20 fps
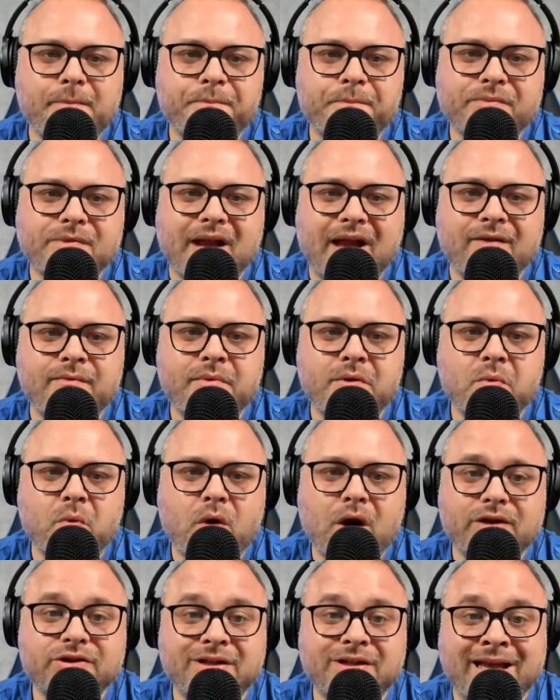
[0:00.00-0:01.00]
I've been
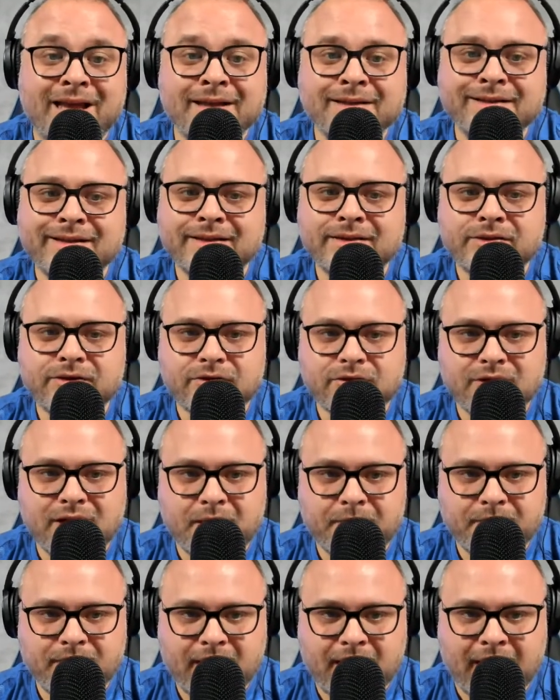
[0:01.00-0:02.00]
watching his
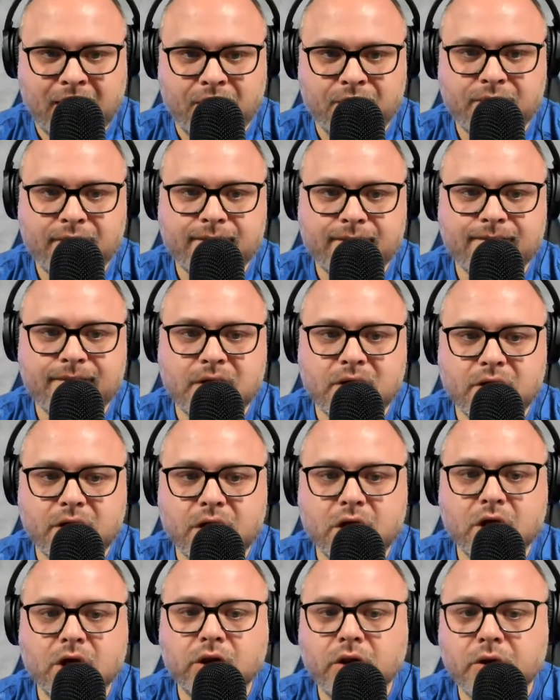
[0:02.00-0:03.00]
Instagram account
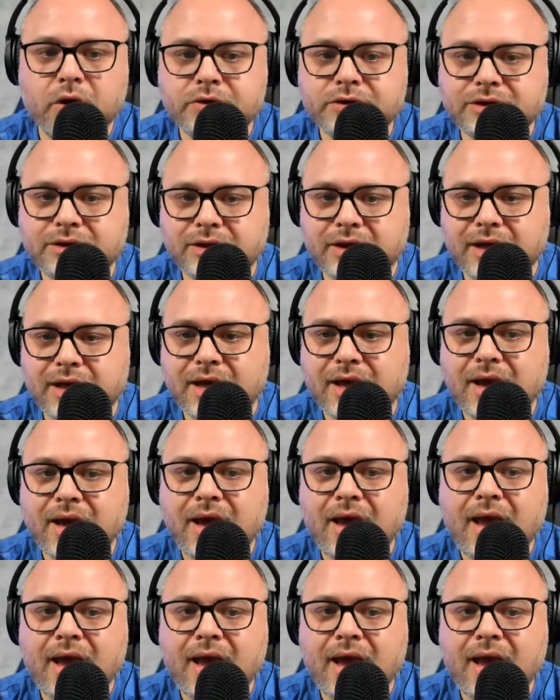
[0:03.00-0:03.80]
very closely,